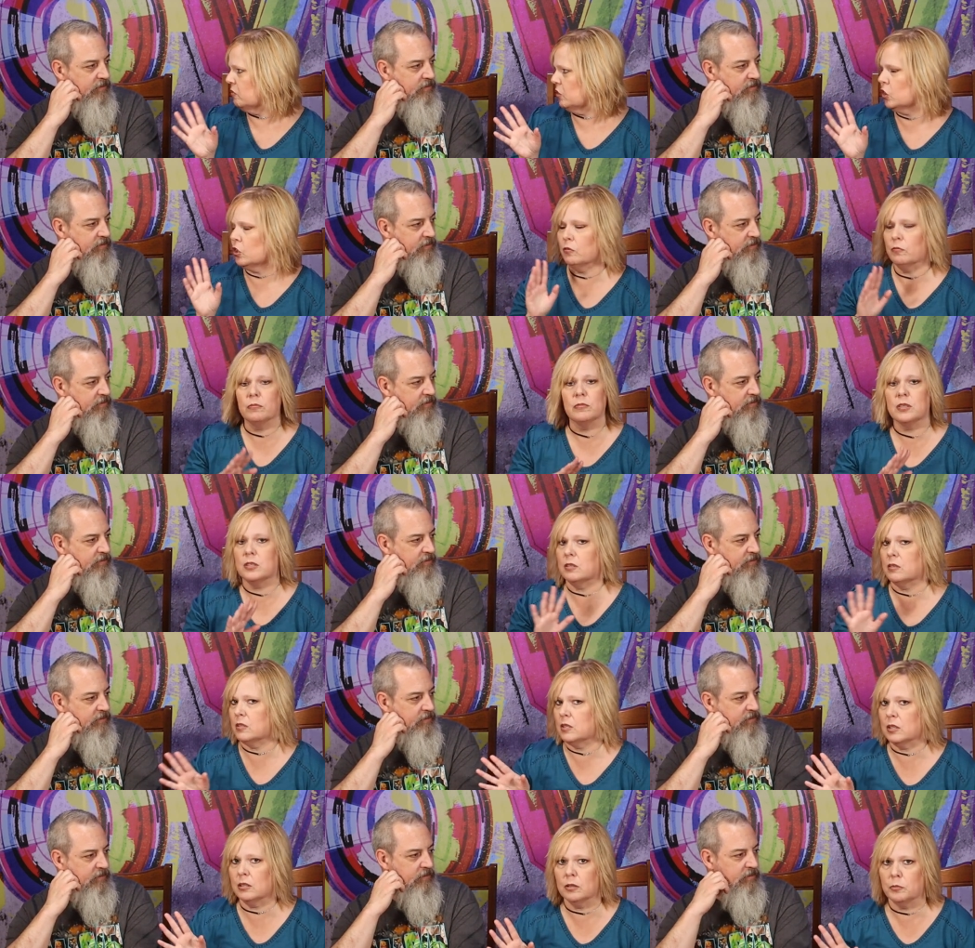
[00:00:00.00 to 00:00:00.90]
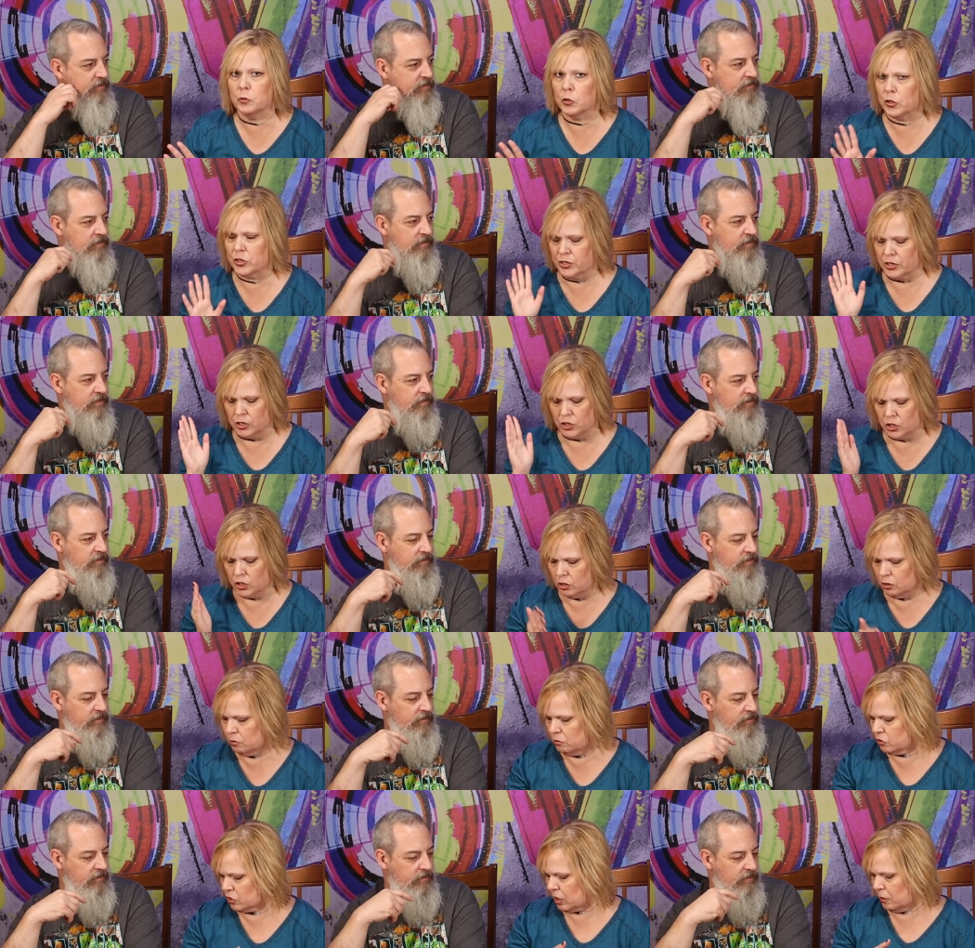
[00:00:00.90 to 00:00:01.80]
Speaker 1: They're, Tillamook is a
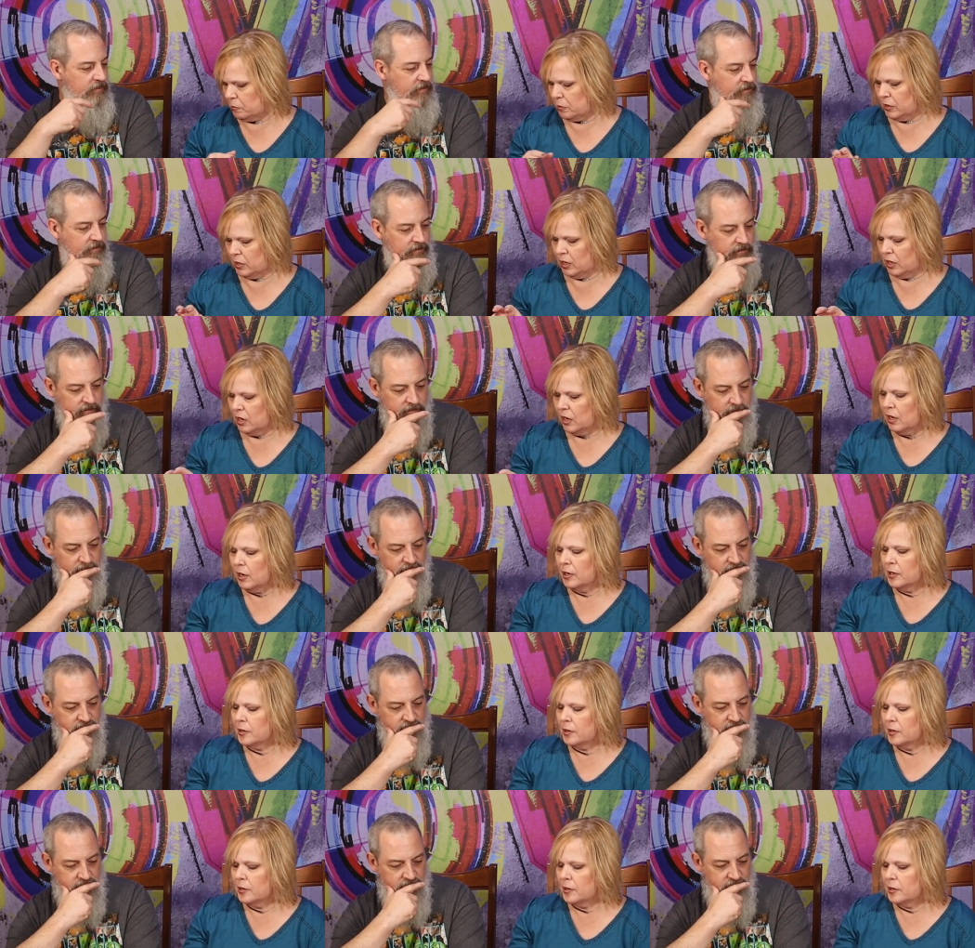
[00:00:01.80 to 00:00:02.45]
huge company.